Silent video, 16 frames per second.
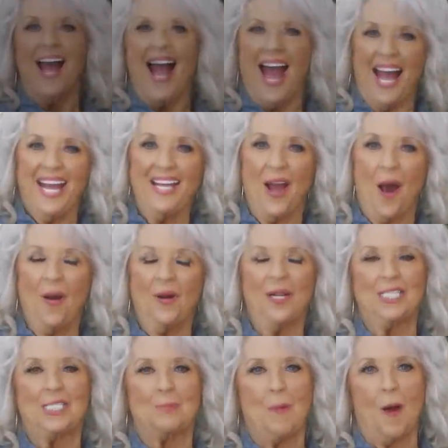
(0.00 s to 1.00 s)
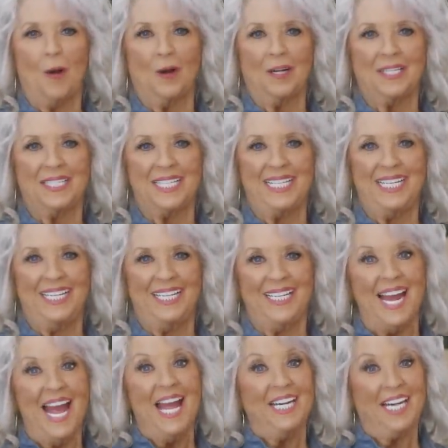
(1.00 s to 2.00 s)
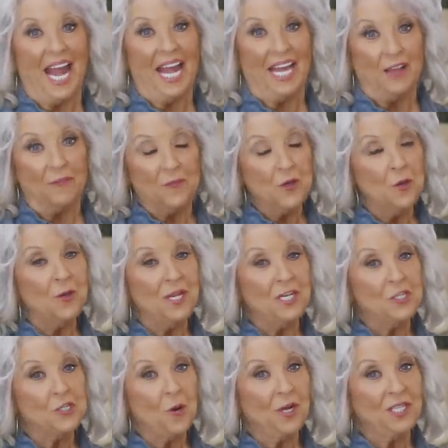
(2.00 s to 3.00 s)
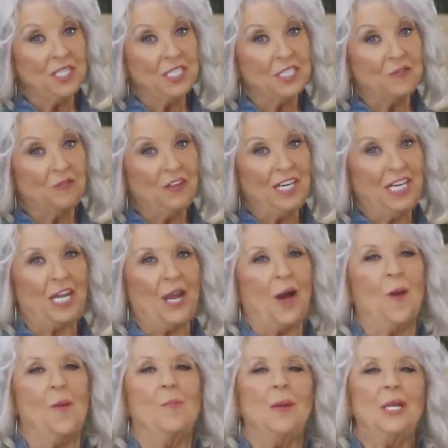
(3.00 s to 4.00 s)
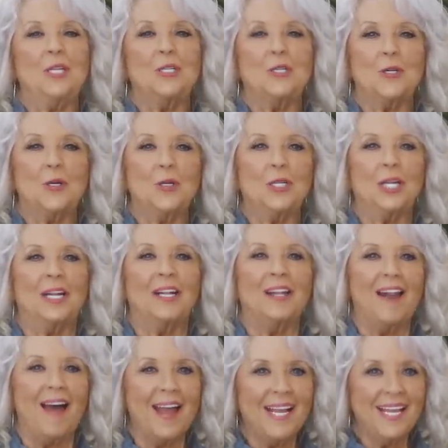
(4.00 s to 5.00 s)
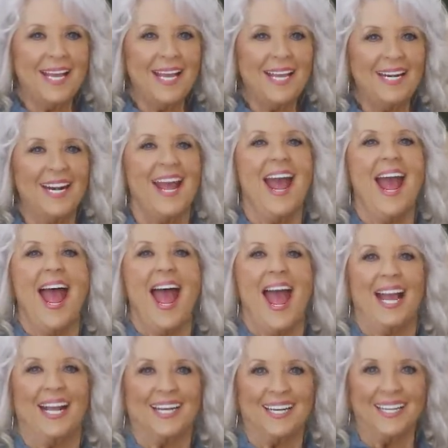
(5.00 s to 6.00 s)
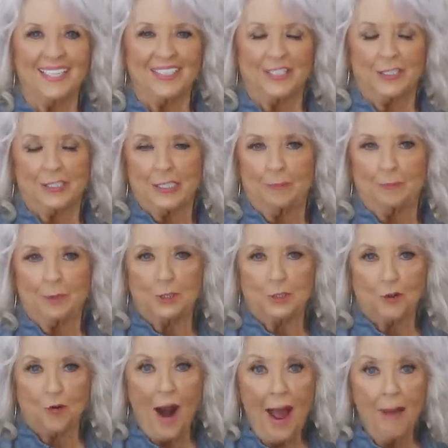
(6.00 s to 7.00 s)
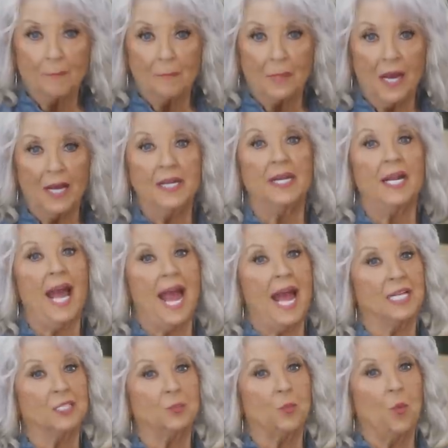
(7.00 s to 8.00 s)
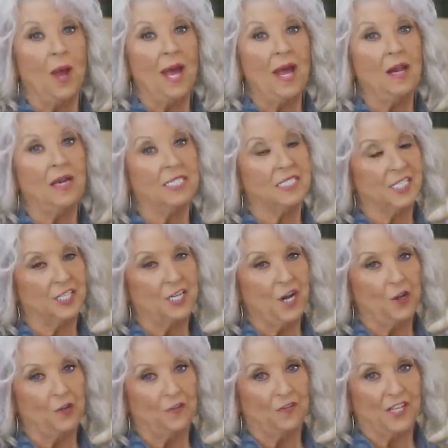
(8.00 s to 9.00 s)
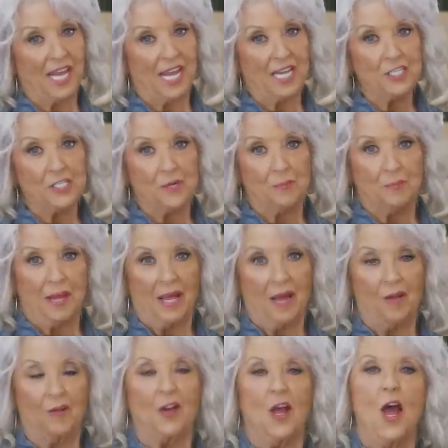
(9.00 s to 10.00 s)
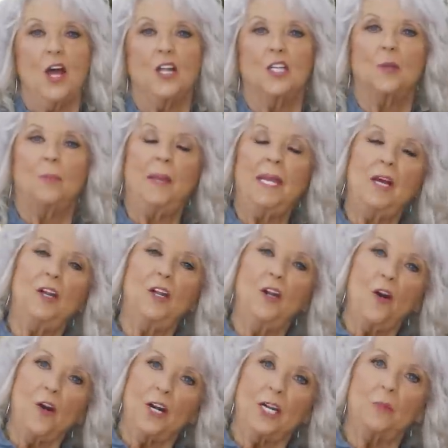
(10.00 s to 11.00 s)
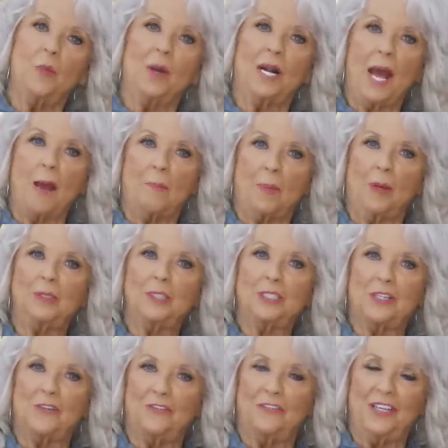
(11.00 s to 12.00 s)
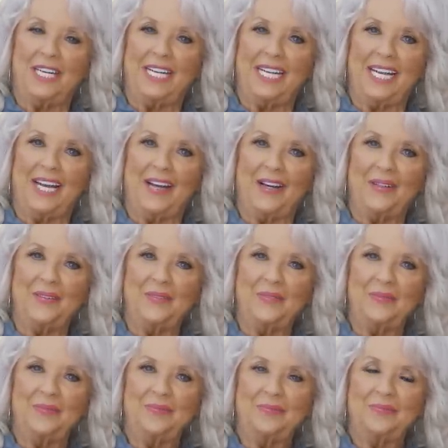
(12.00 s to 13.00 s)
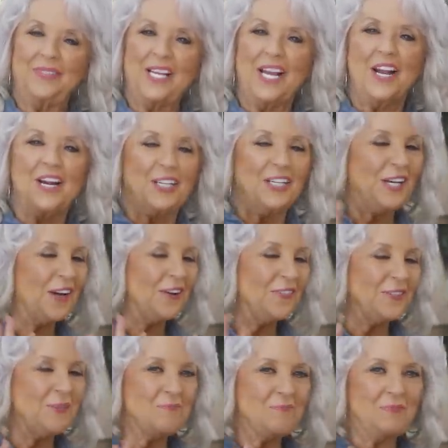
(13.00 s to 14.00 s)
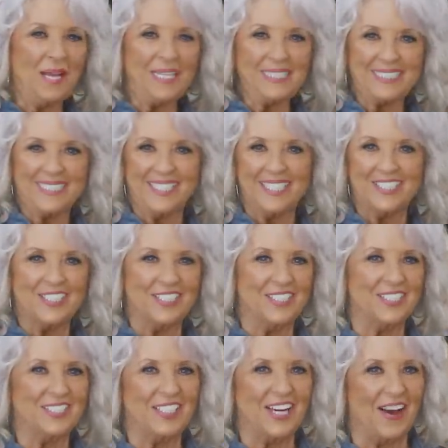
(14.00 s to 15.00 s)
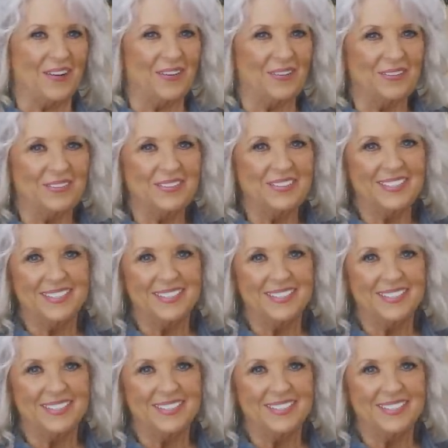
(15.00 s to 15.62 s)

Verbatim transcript: Hey y'all, it's Paula Deen. Now, if you enjoyed this video, be sure to like it and click the subscribe button as well as the notification bell to be alerted when I post a video. Love and best dishes, y'all.